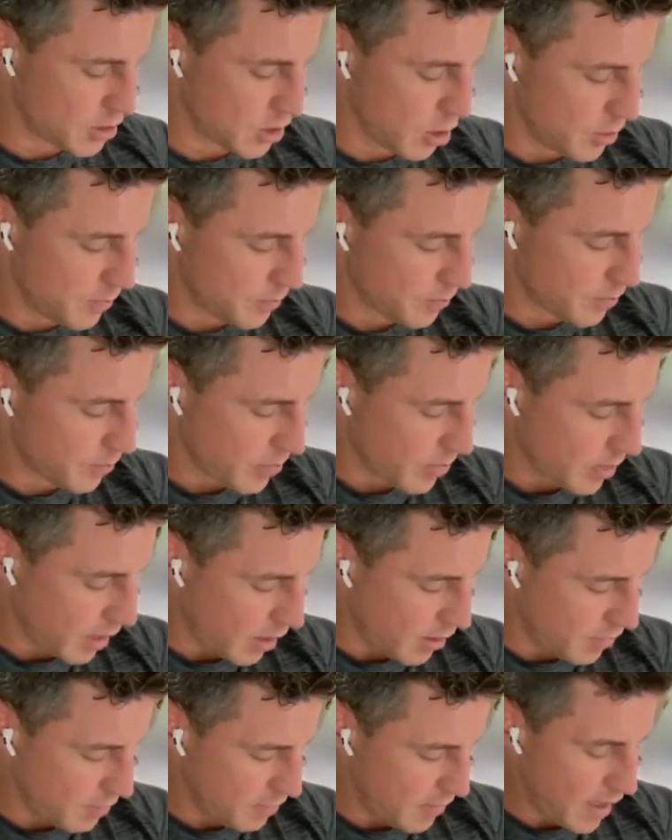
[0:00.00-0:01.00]
So
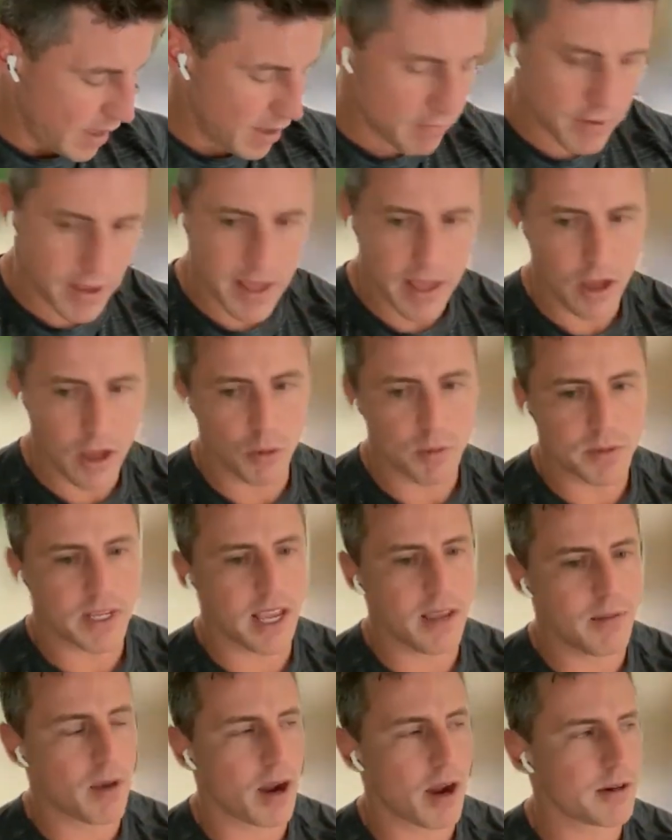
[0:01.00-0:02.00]
that there helps
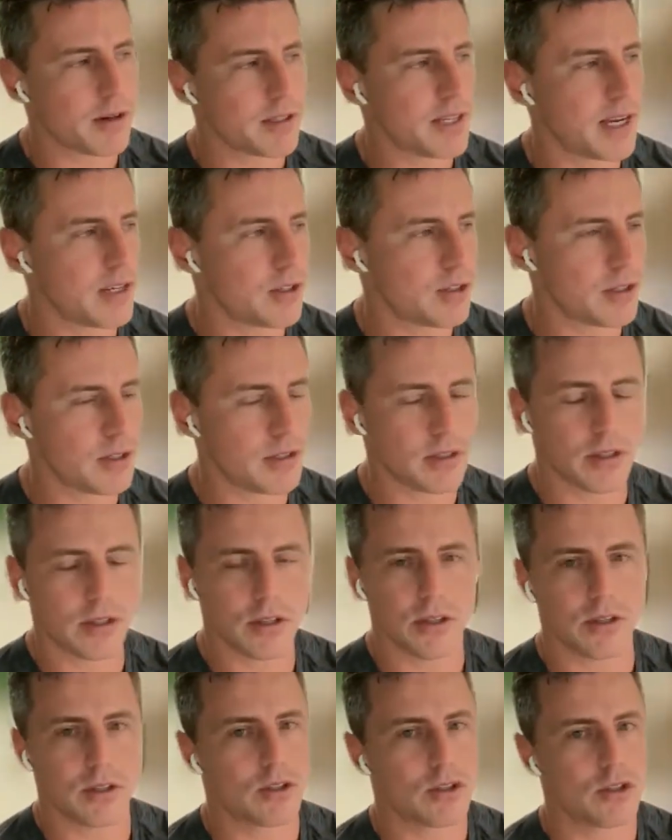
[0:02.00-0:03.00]
keep my retention
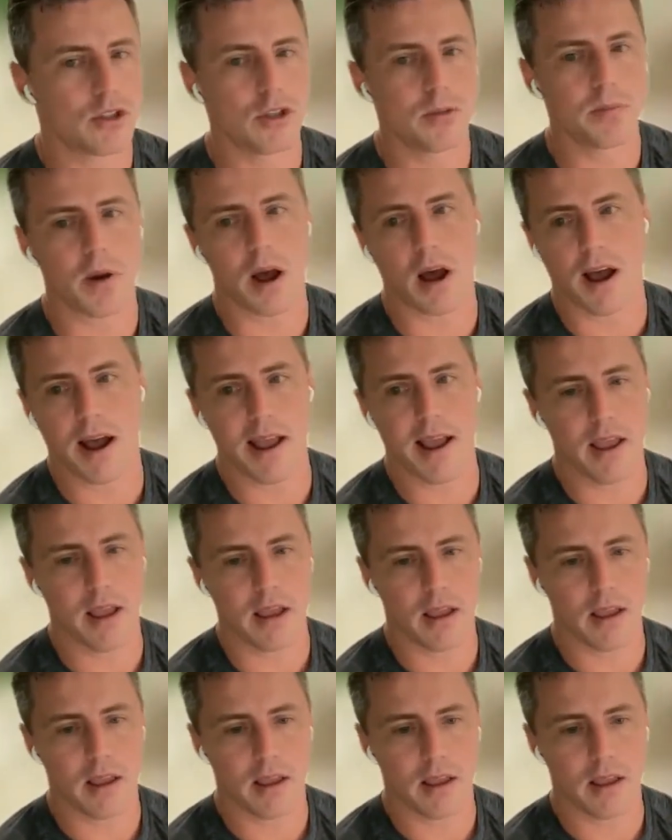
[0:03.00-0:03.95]
super high.